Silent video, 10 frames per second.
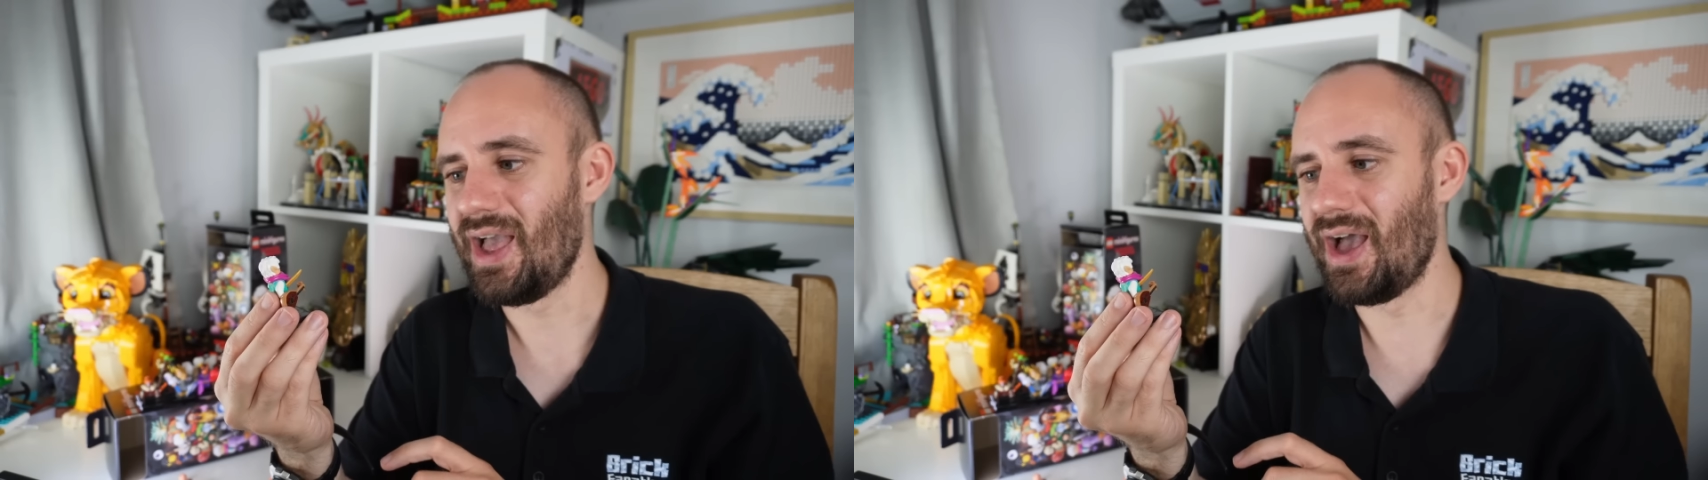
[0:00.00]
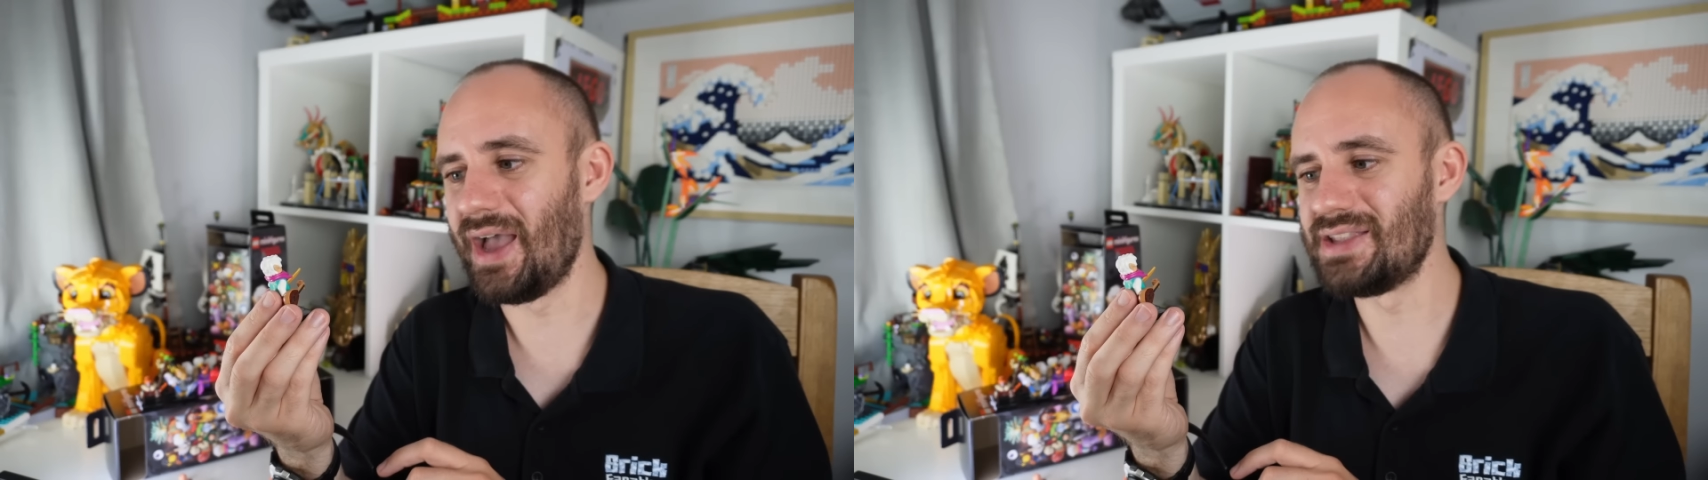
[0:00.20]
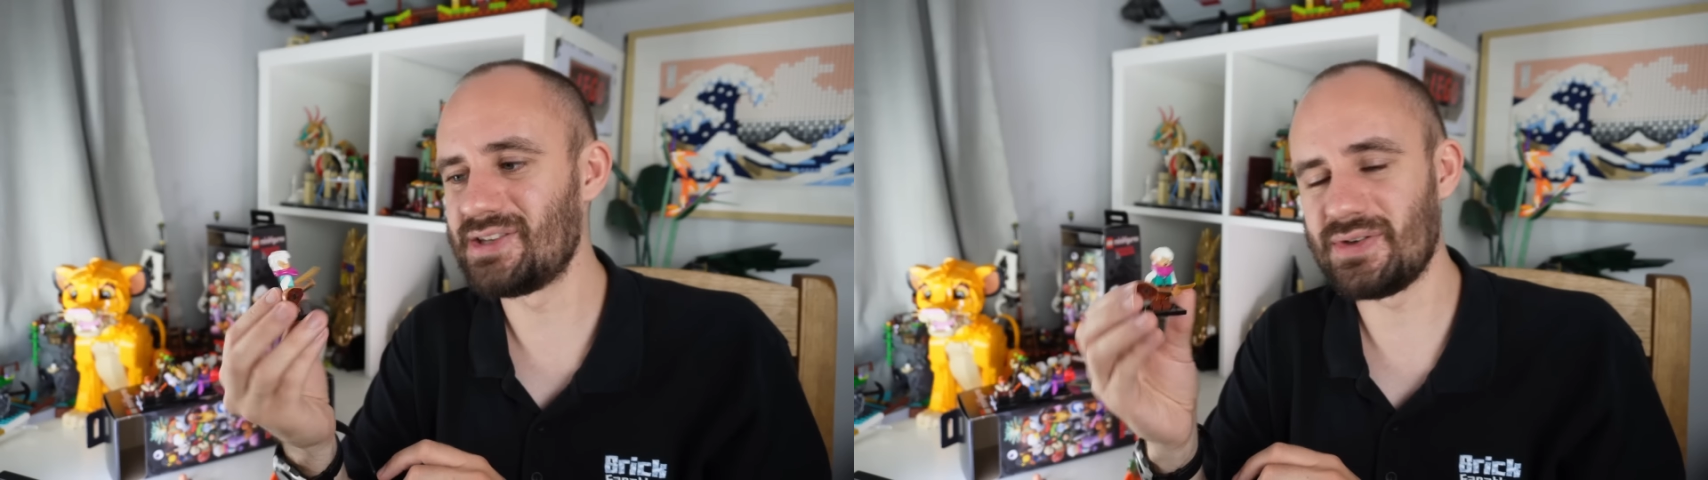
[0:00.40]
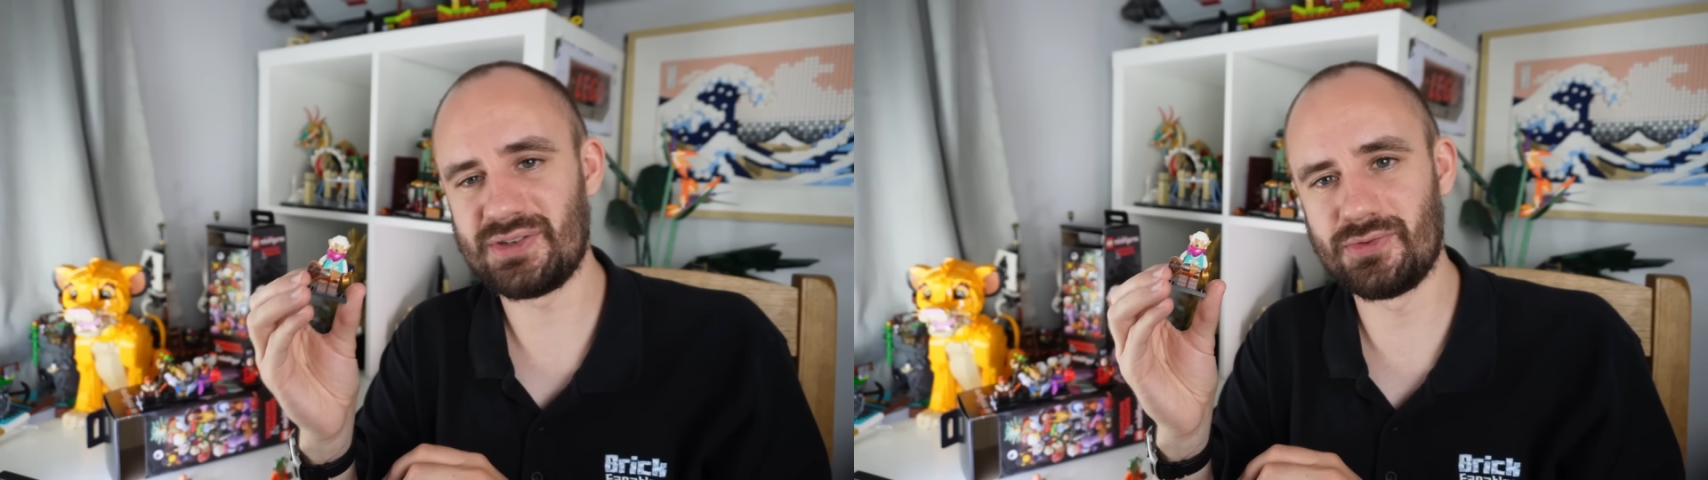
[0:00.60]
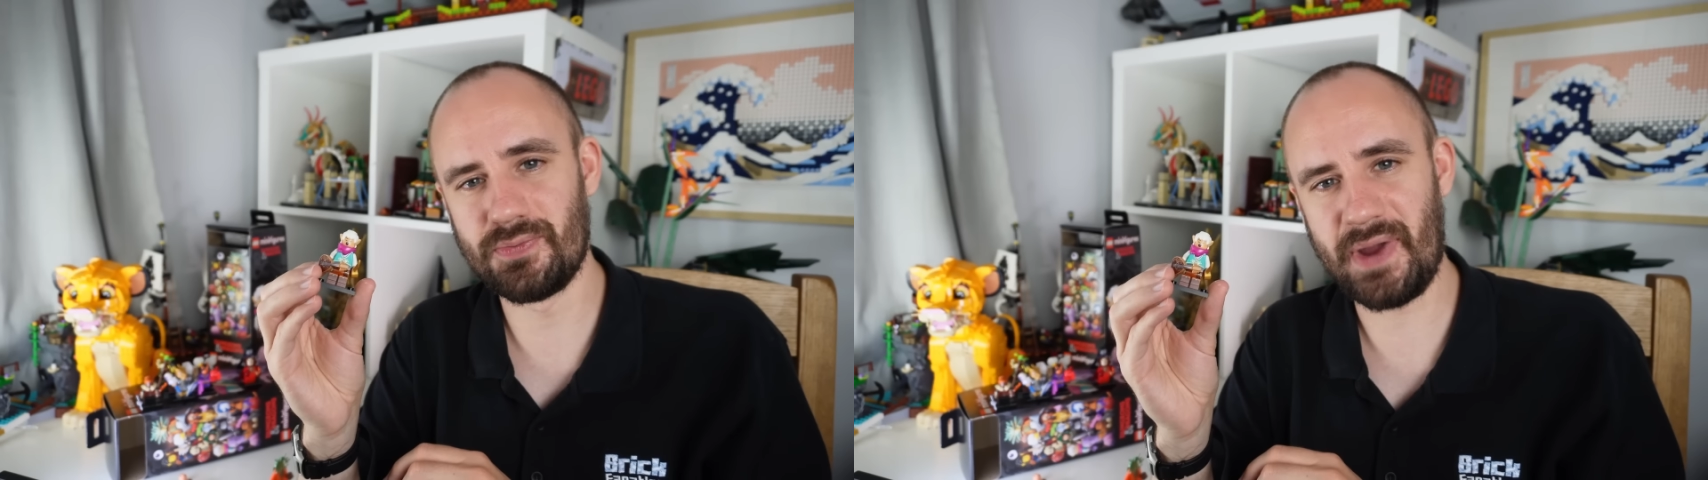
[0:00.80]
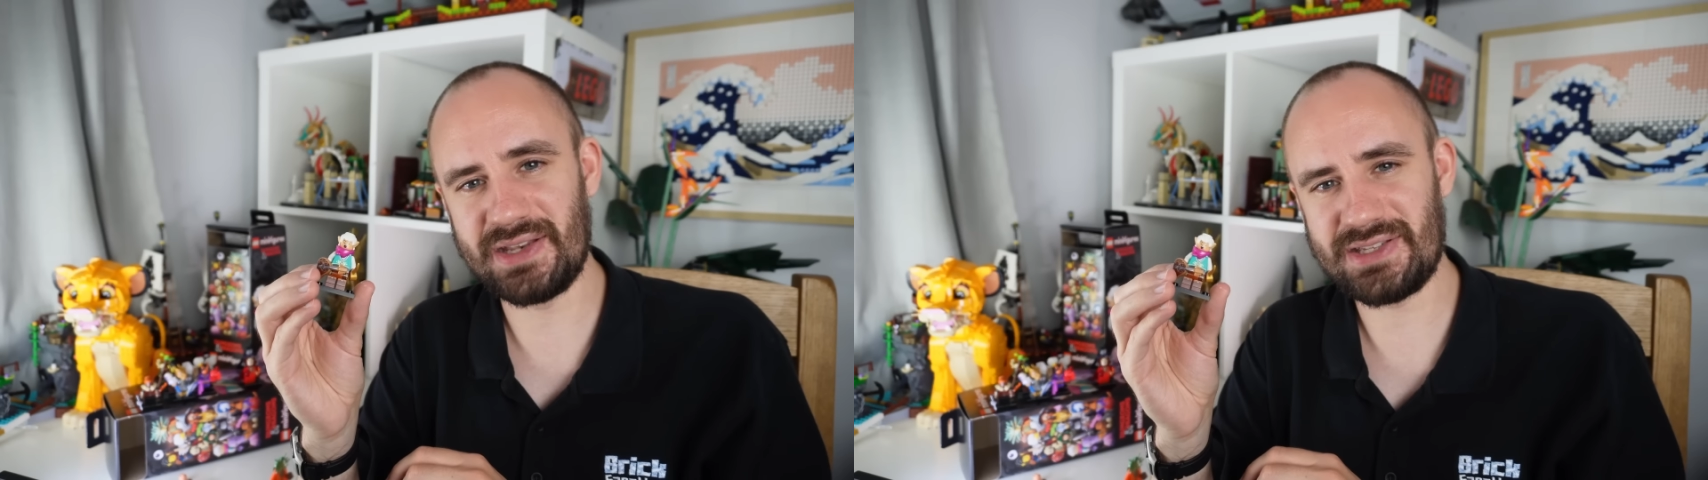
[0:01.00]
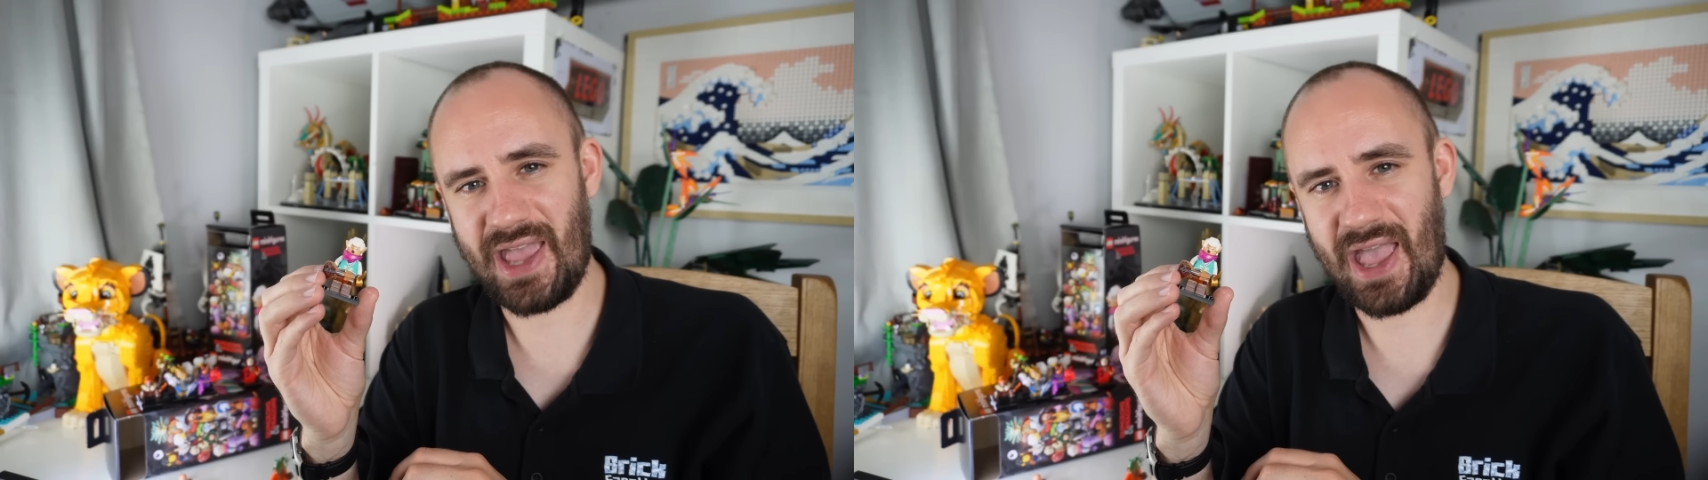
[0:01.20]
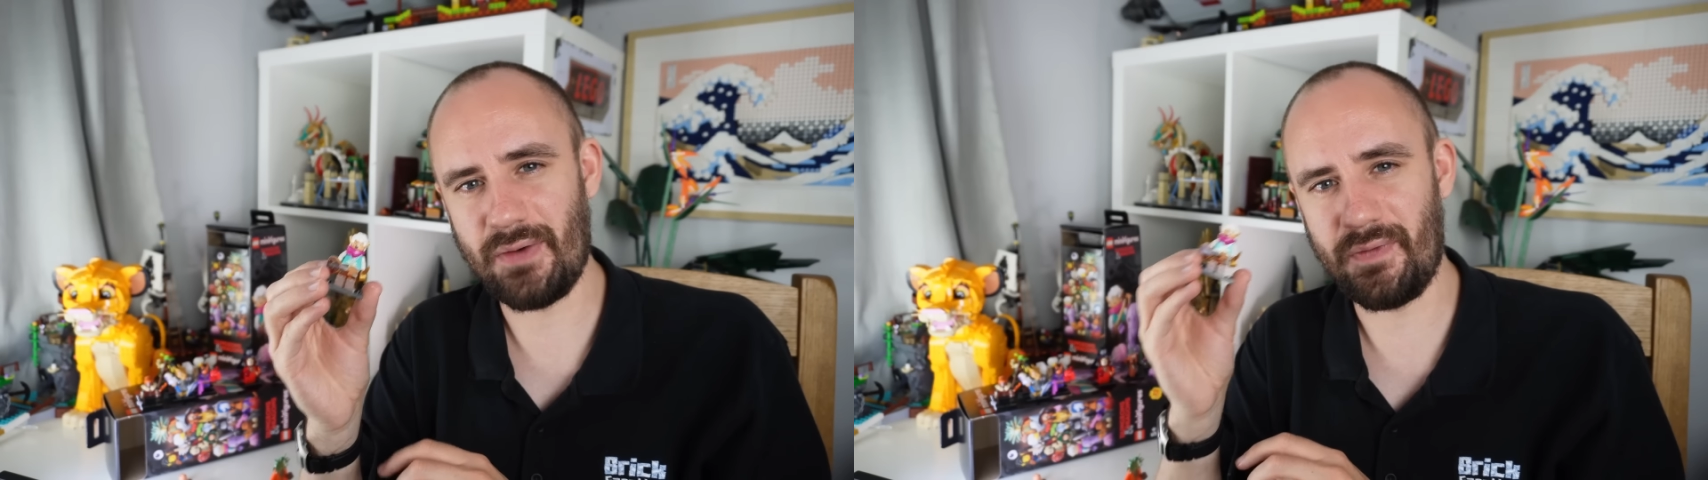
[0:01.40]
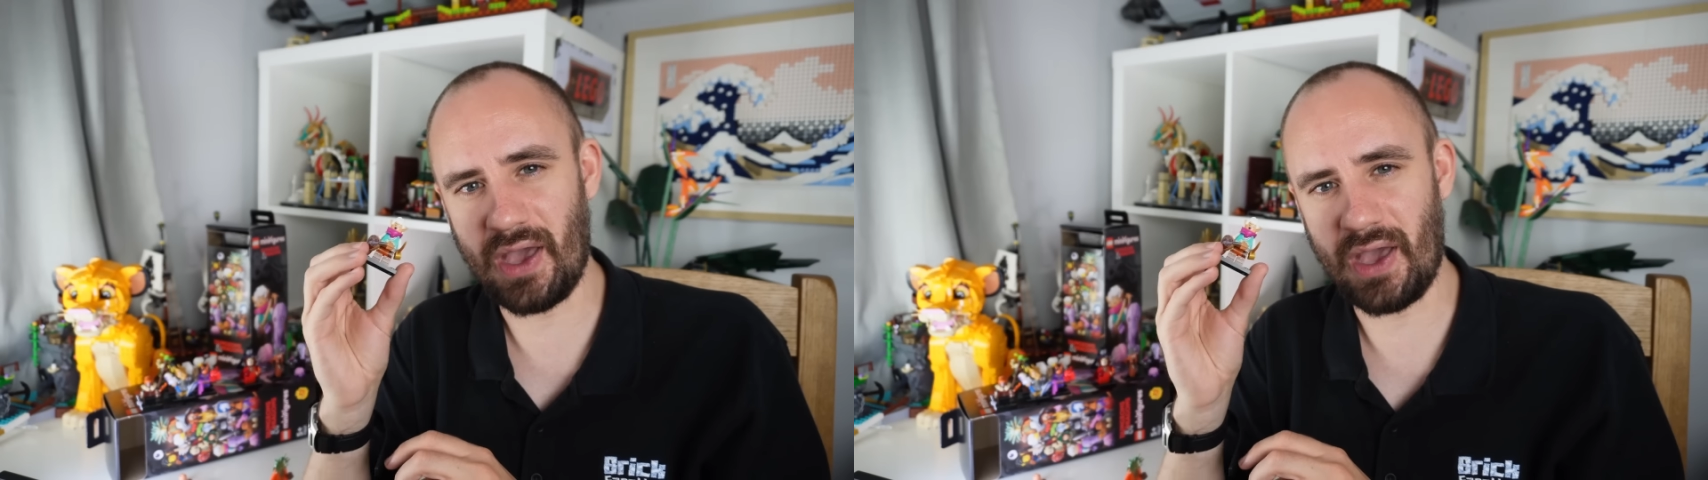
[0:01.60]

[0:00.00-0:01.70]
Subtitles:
and so it's great to have